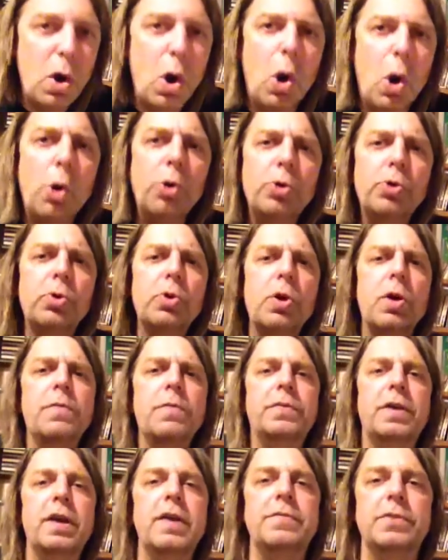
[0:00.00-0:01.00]
Order
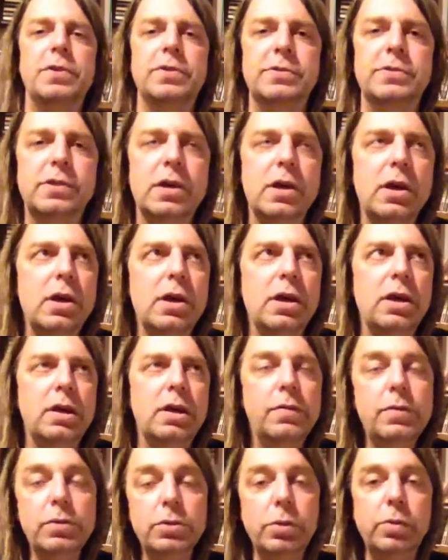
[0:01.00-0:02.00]
of events.
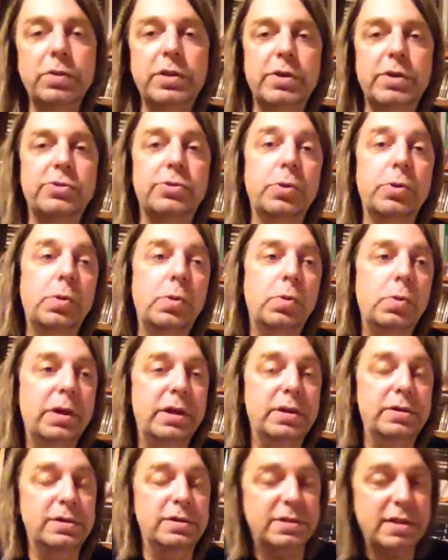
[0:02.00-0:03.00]
Even though there's no
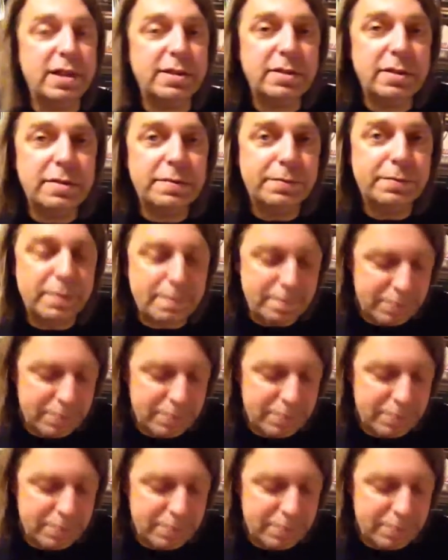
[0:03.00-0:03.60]
initiative,